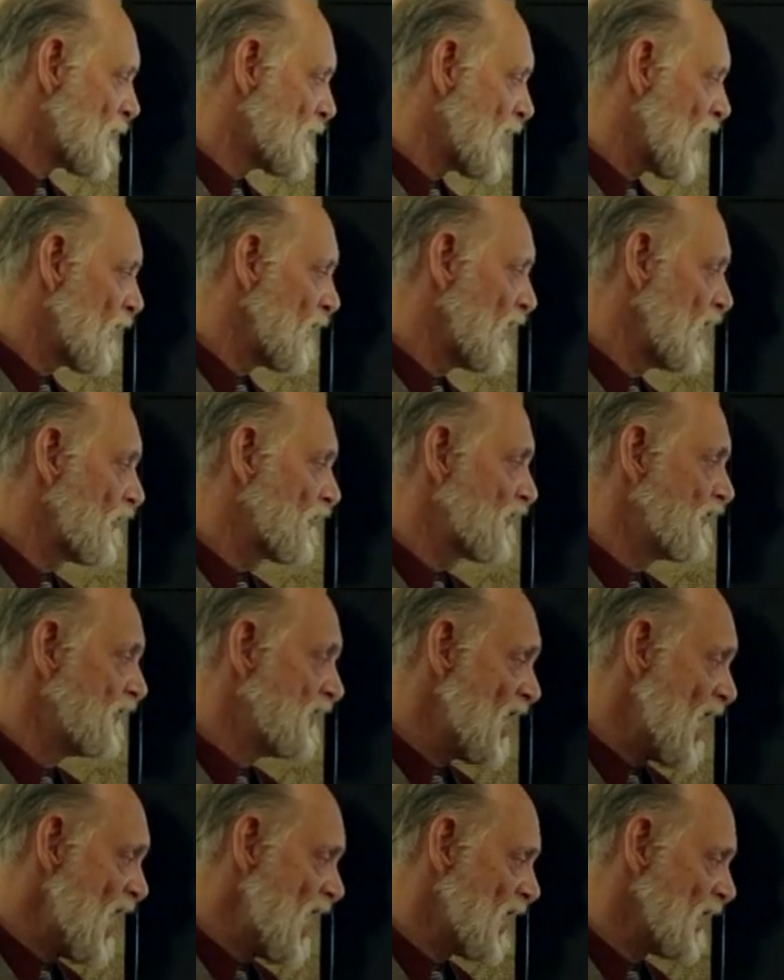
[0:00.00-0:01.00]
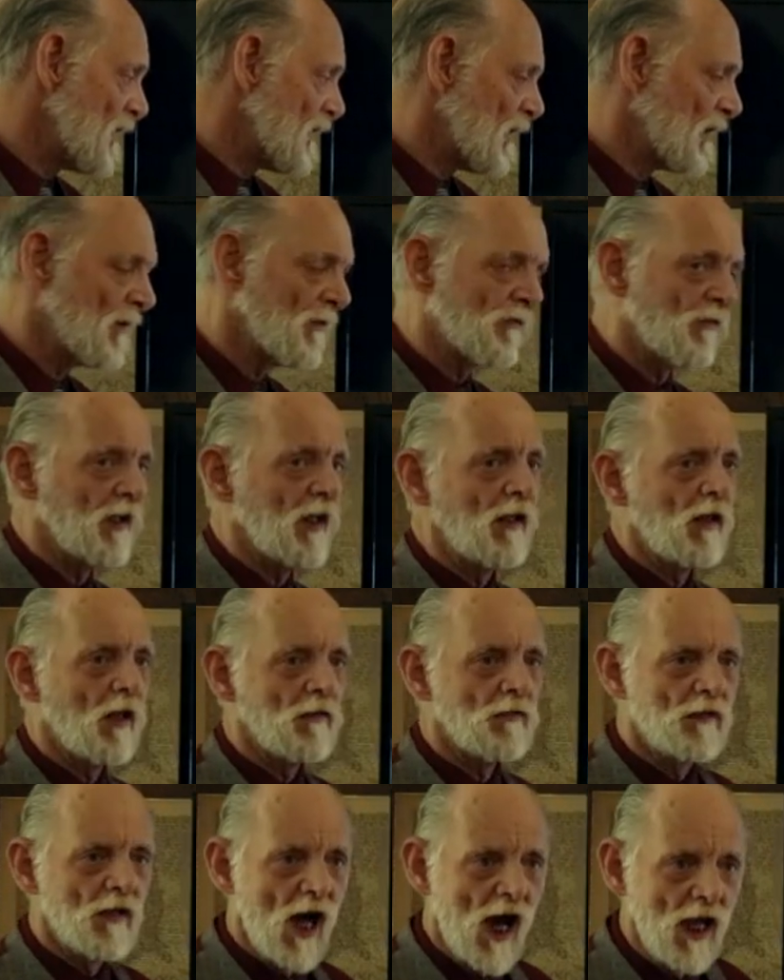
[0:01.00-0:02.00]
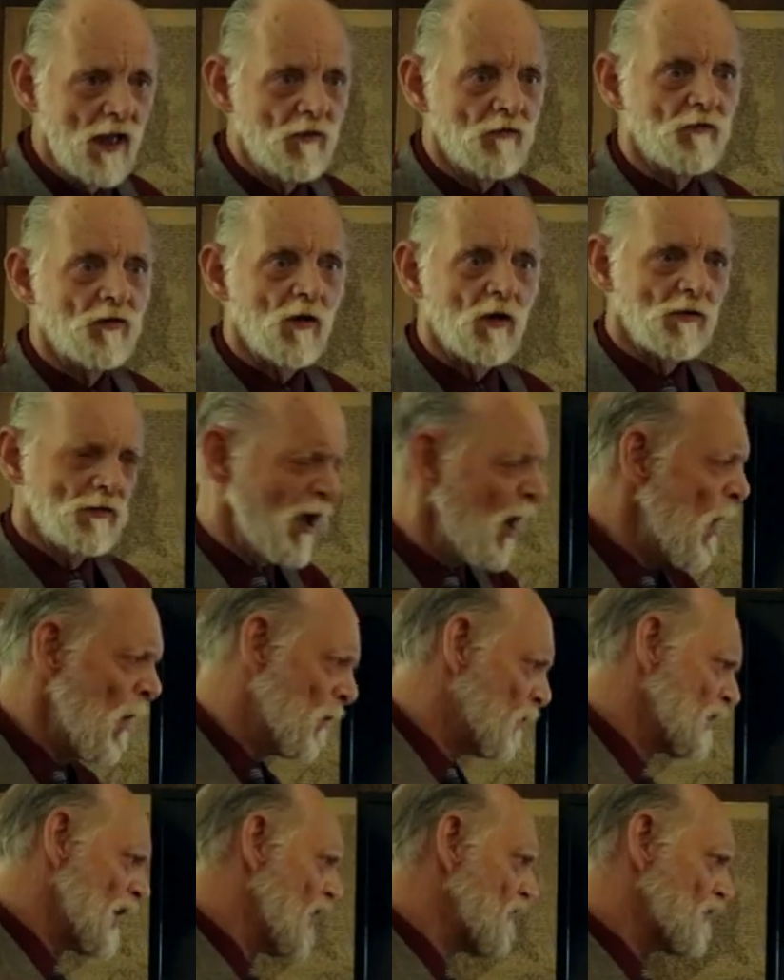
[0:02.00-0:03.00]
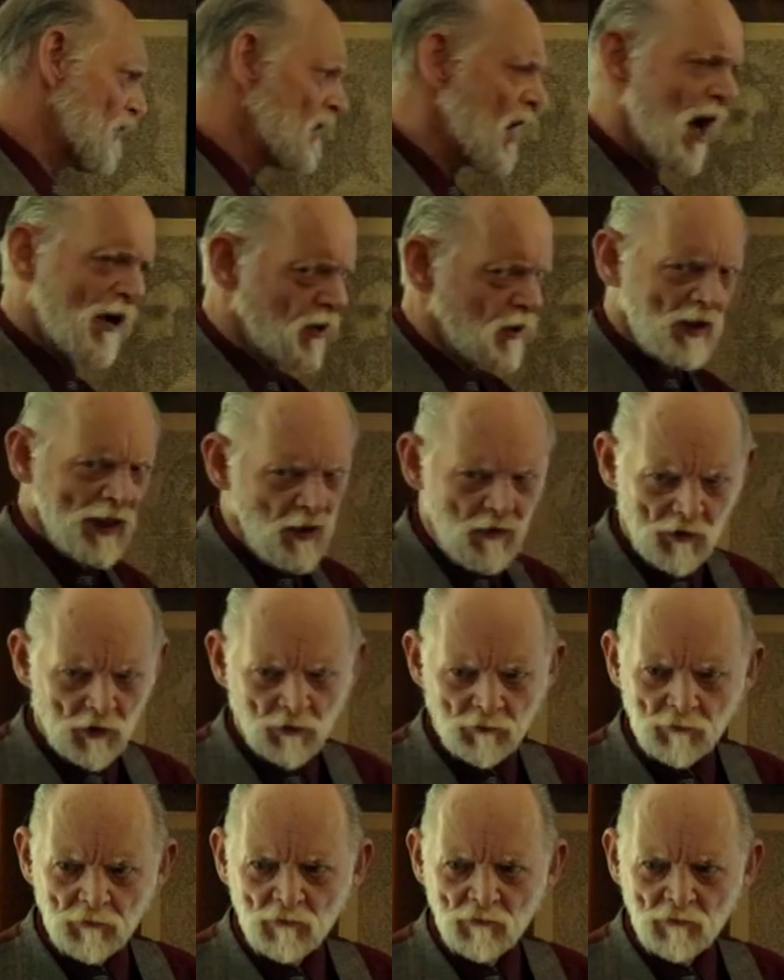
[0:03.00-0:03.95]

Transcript: There is none. See, nuns are, no, nuns are not good either.